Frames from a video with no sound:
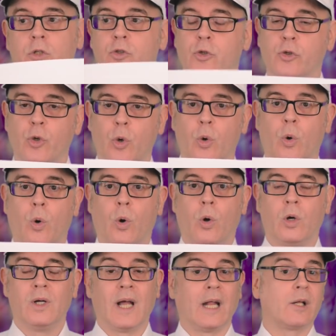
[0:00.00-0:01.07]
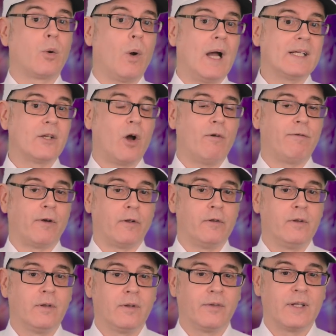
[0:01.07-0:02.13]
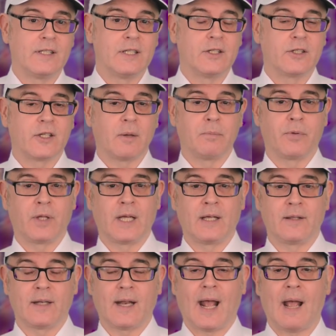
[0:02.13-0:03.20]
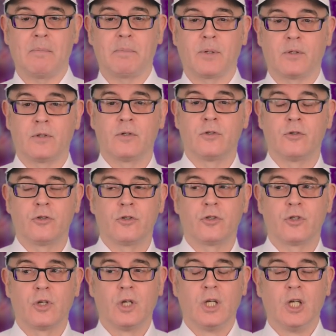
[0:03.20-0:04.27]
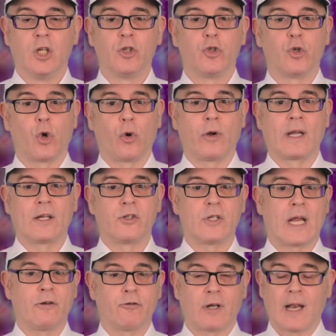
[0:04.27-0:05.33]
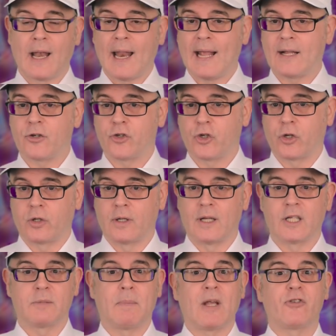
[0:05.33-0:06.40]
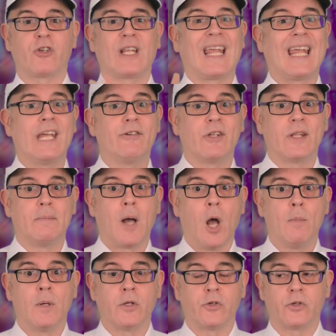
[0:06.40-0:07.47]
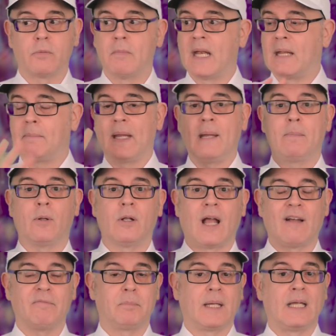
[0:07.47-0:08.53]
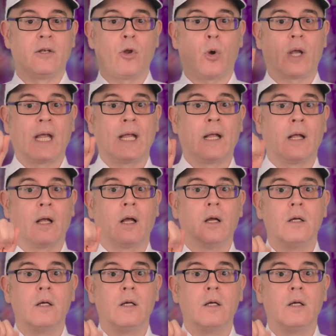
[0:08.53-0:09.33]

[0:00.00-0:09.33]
to door. And quite often, this is something that happens during a general election, especially here at the moment. Many people have been knocking